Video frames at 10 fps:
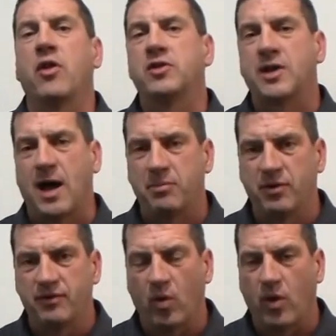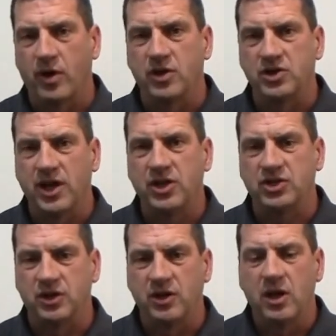other type of
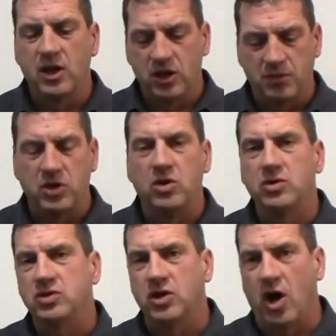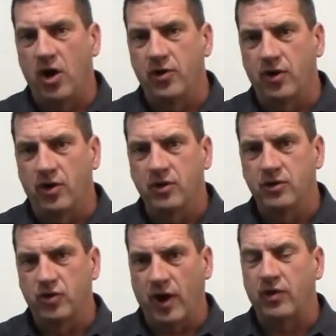organization to be used
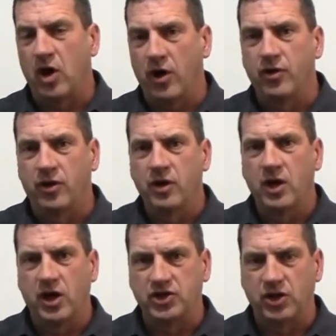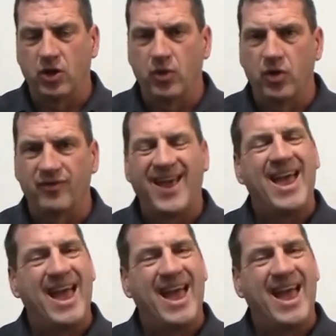directly under a shingle roof.